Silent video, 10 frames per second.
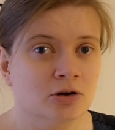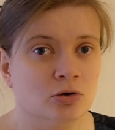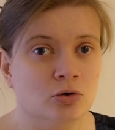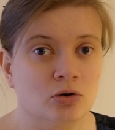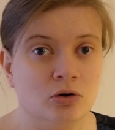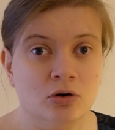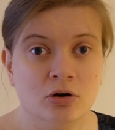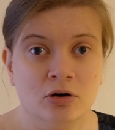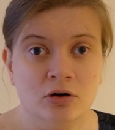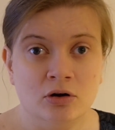Or,
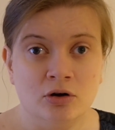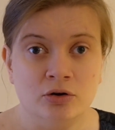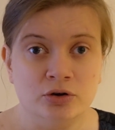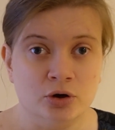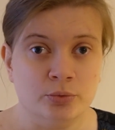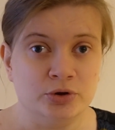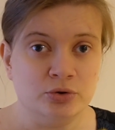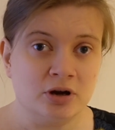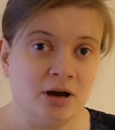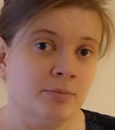you know, when you
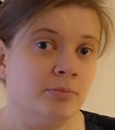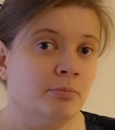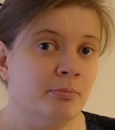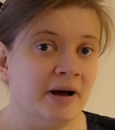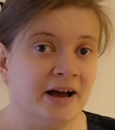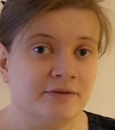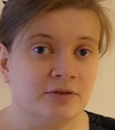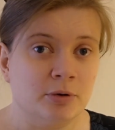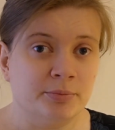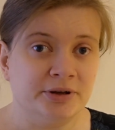come back
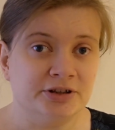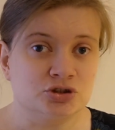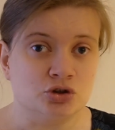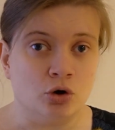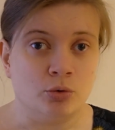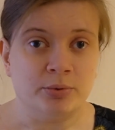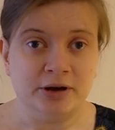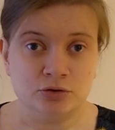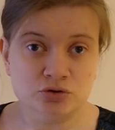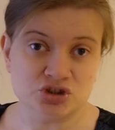from a big shop
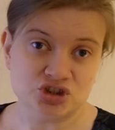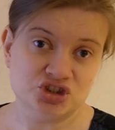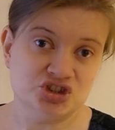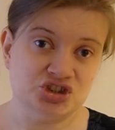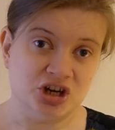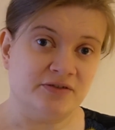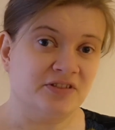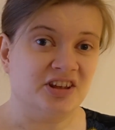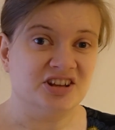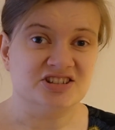and you just shove
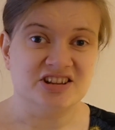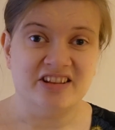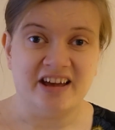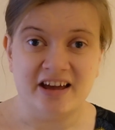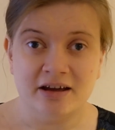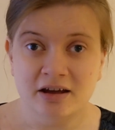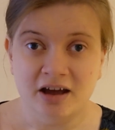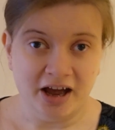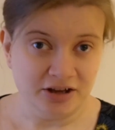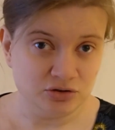things in there
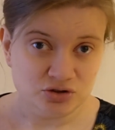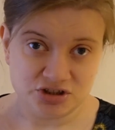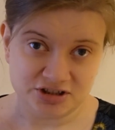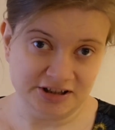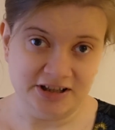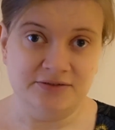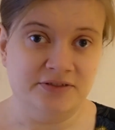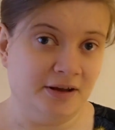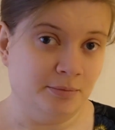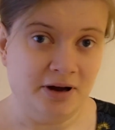and you just leave
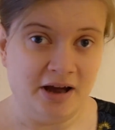them.